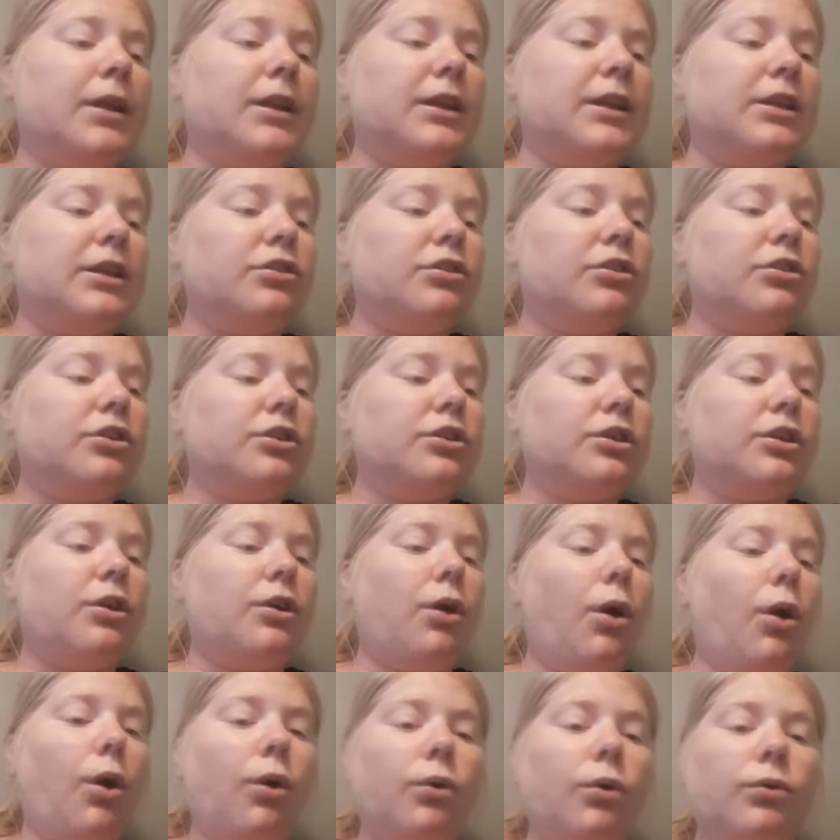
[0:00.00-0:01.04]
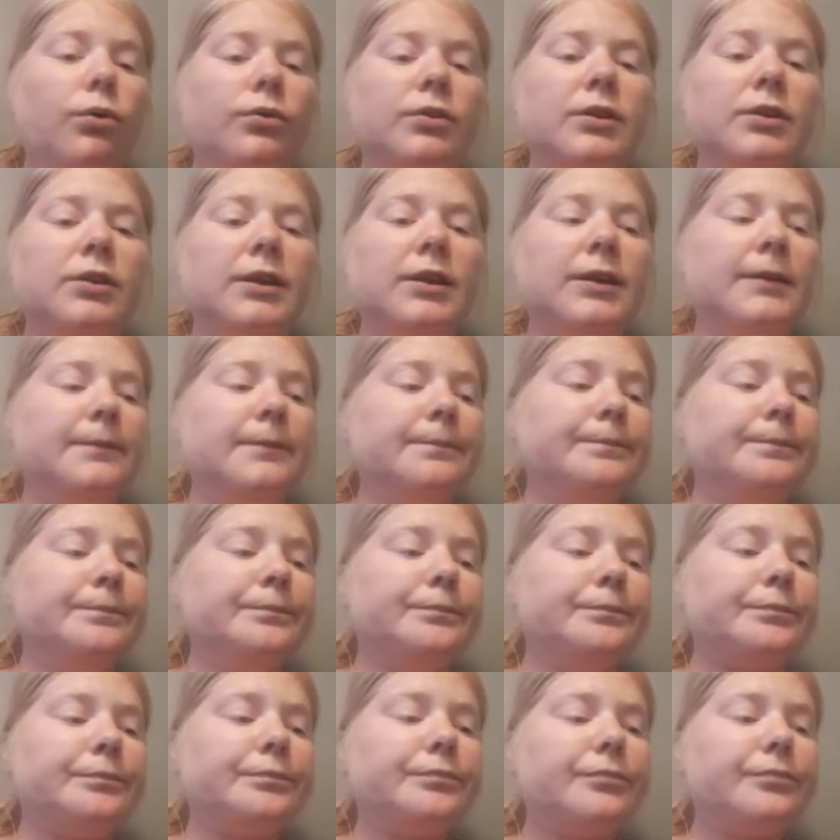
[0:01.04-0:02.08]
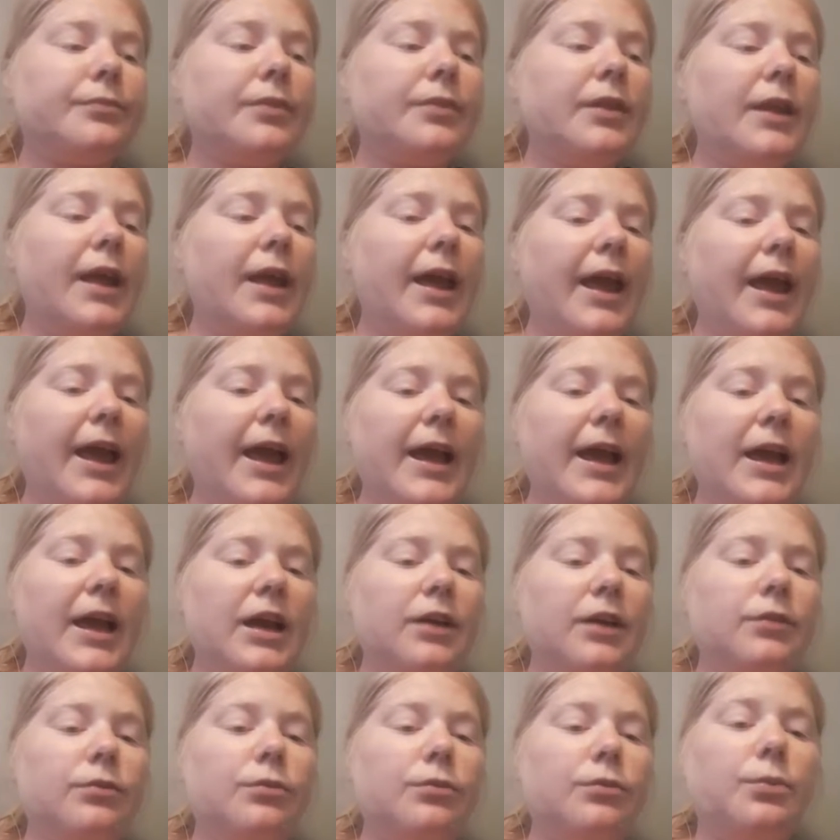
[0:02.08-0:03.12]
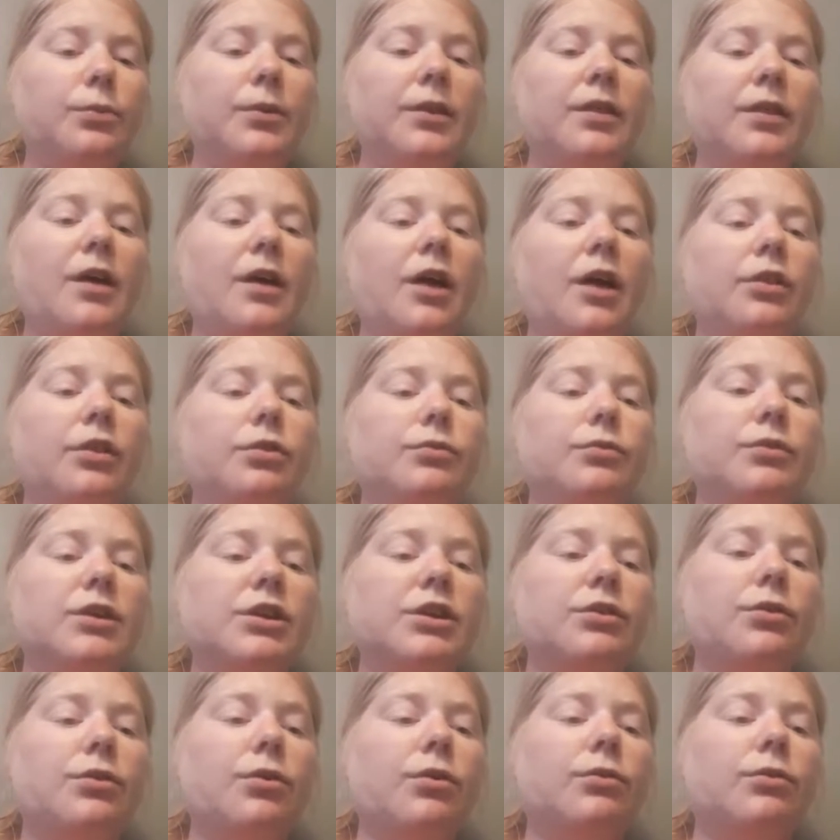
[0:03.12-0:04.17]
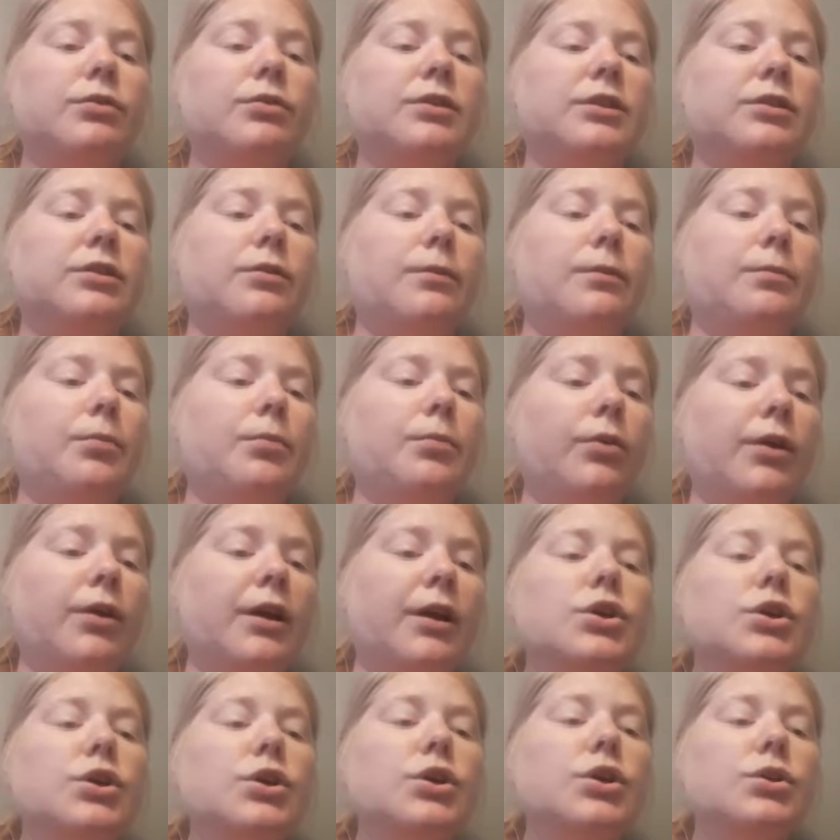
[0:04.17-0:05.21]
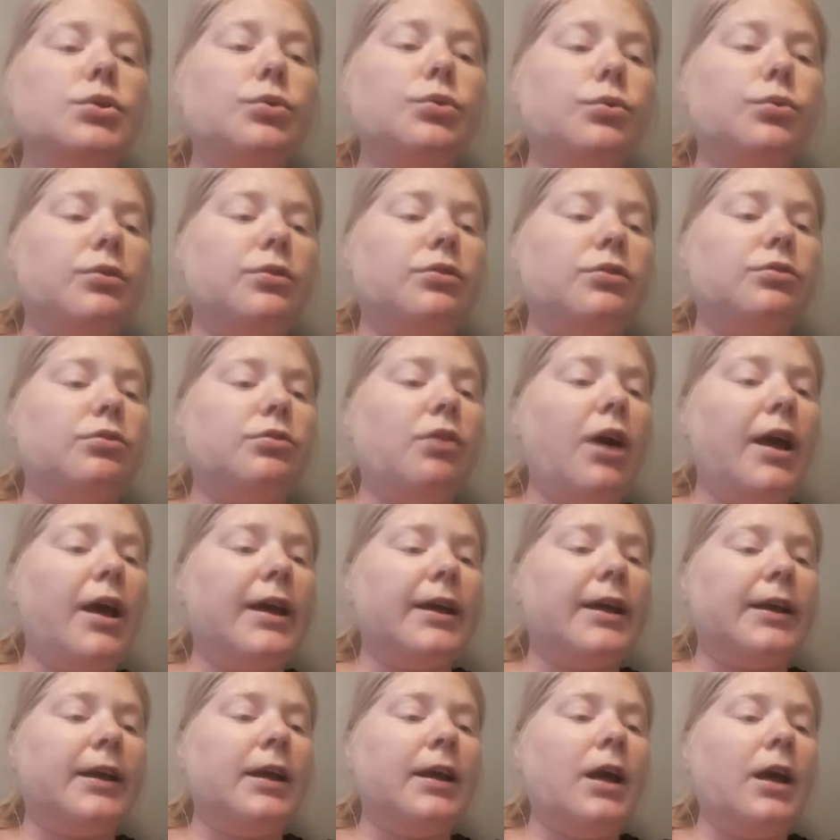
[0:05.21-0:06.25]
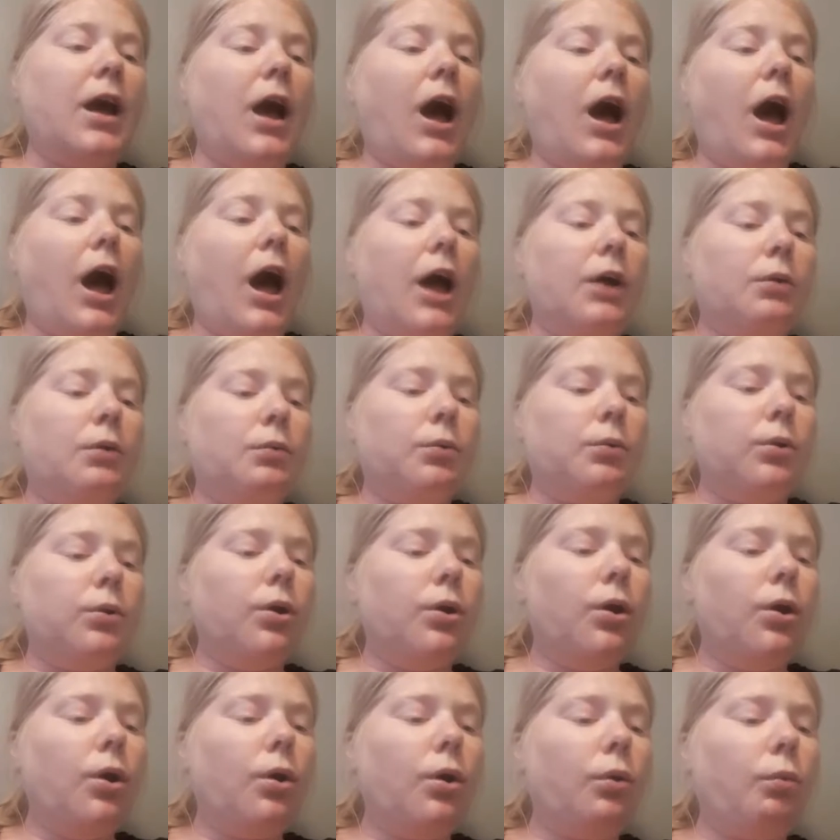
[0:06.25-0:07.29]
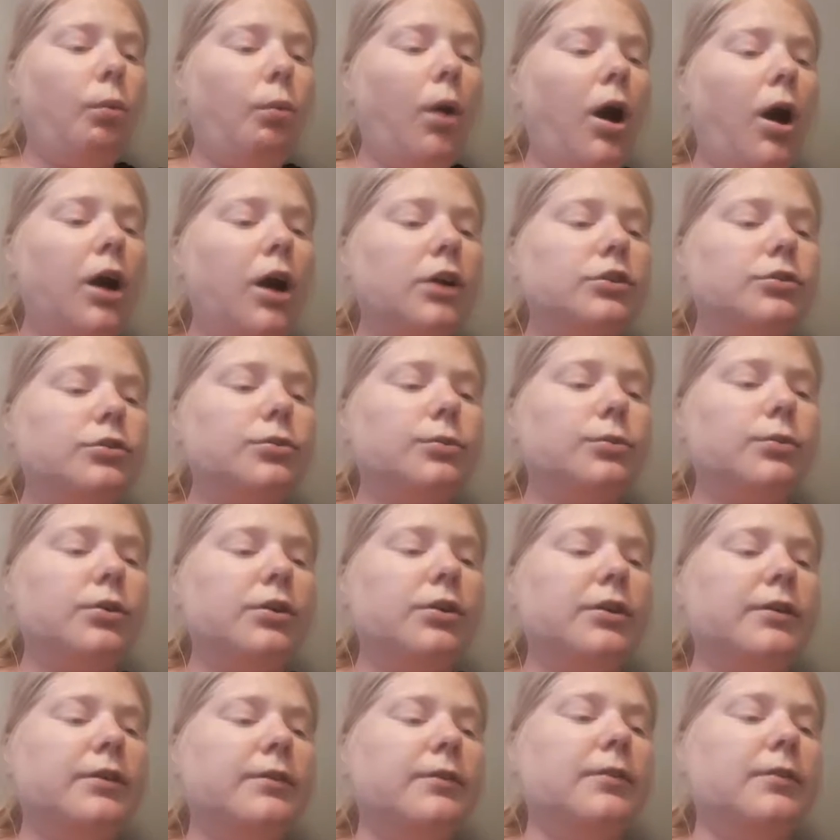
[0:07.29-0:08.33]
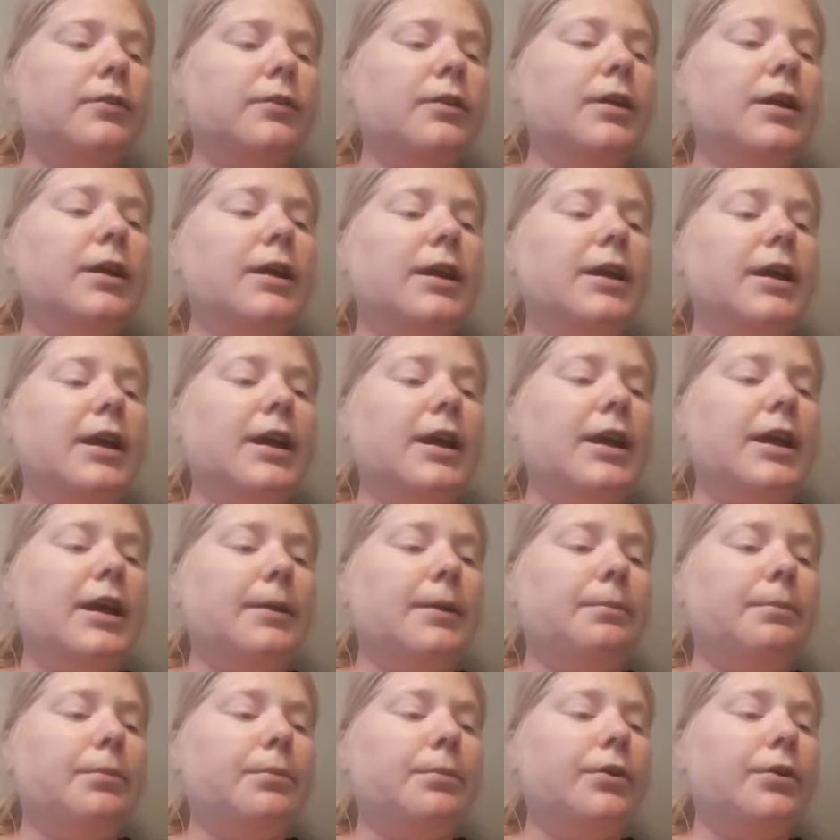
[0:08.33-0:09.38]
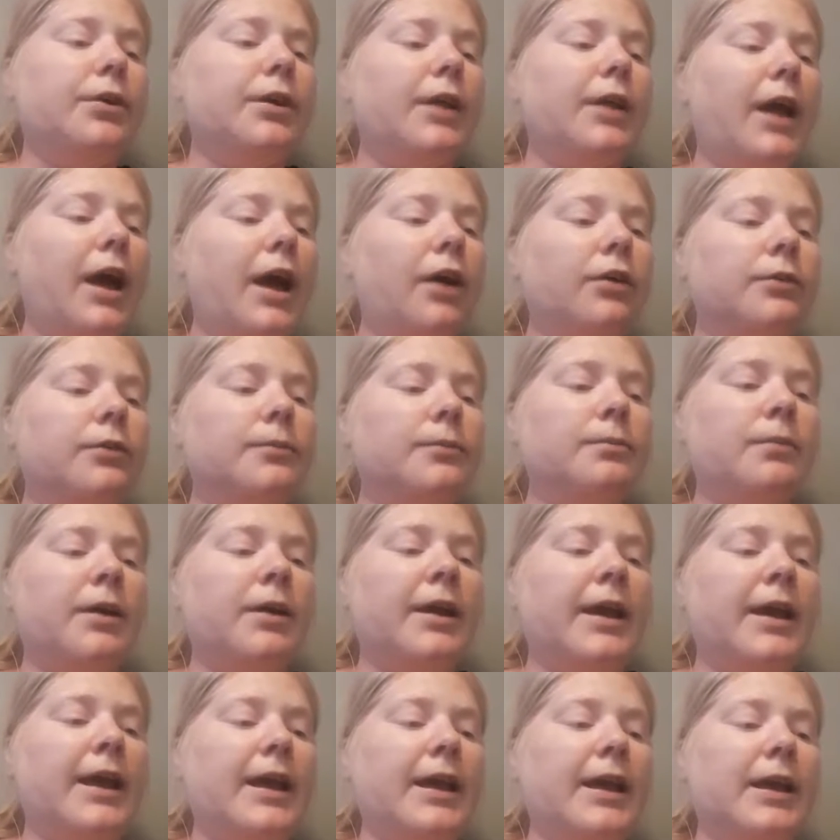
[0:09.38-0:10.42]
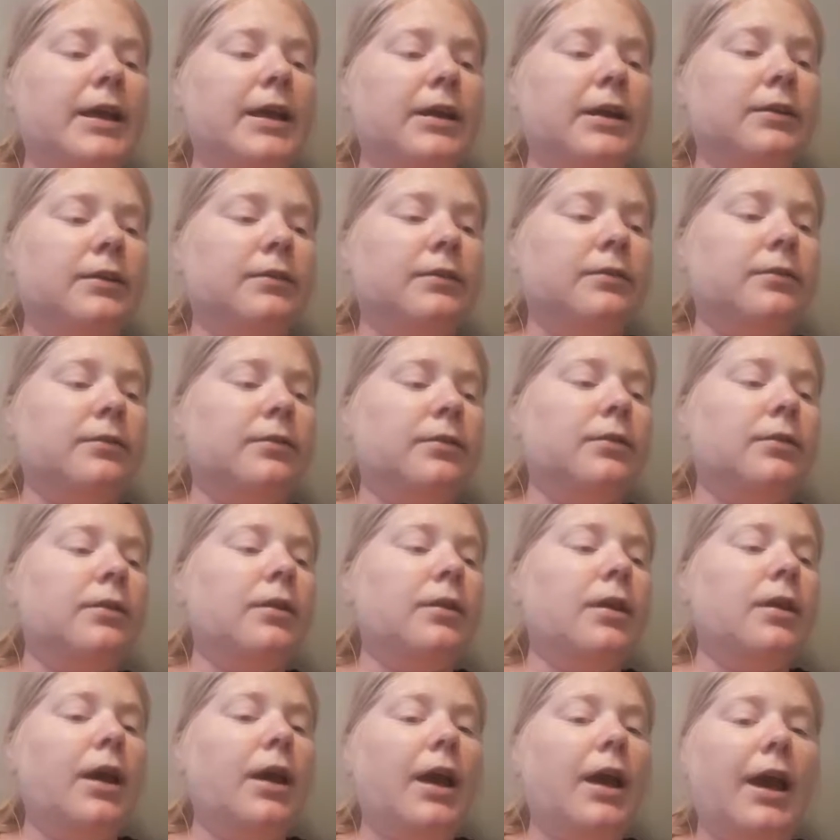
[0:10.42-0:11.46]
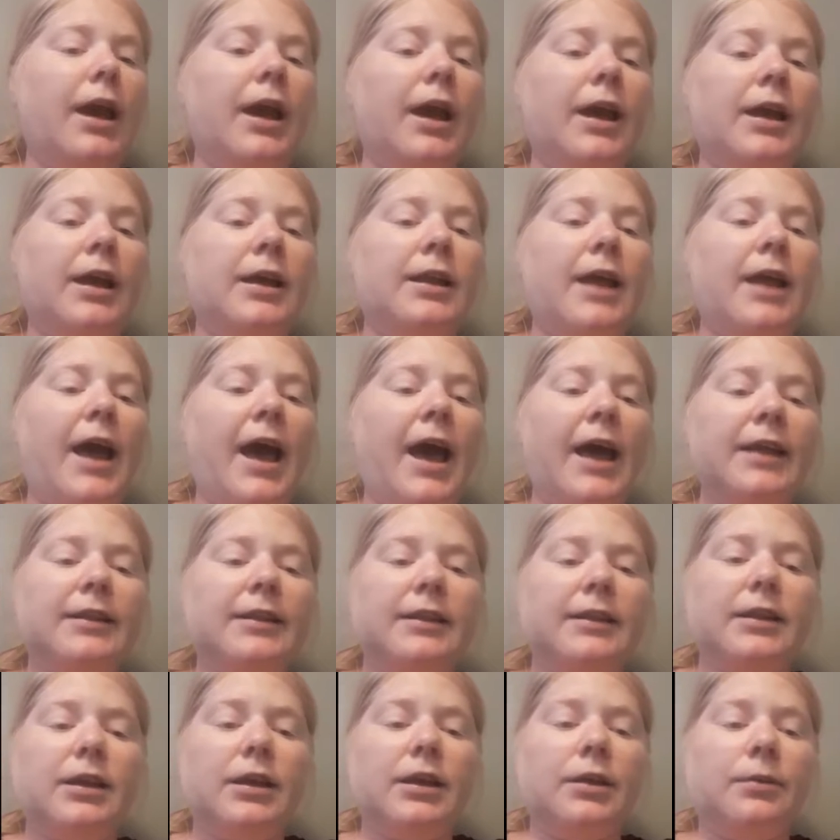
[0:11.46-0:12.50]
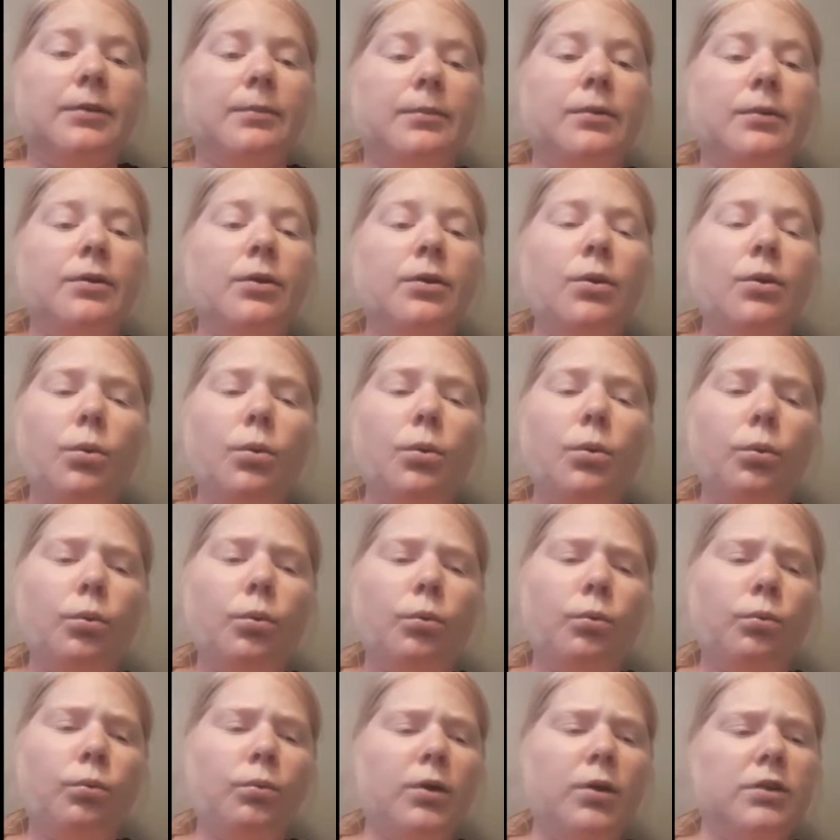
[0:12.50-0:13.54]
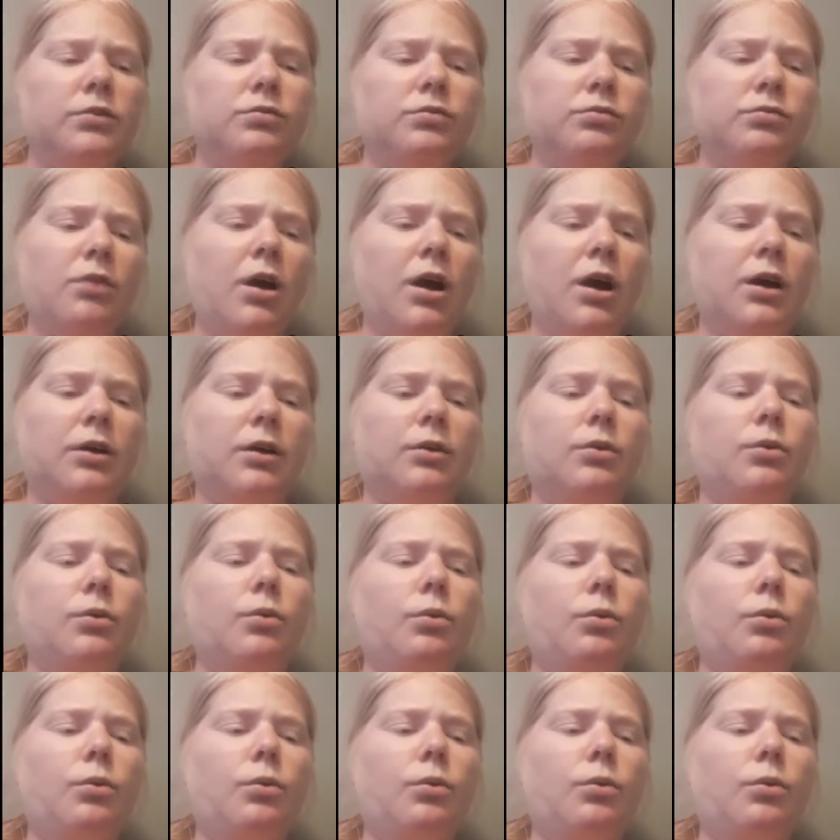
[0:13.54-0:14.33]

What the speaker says: little girl holding hands with a 3-year-old little boy who is crying. I walked towards him, put out my hands, and asked him, What's wrong?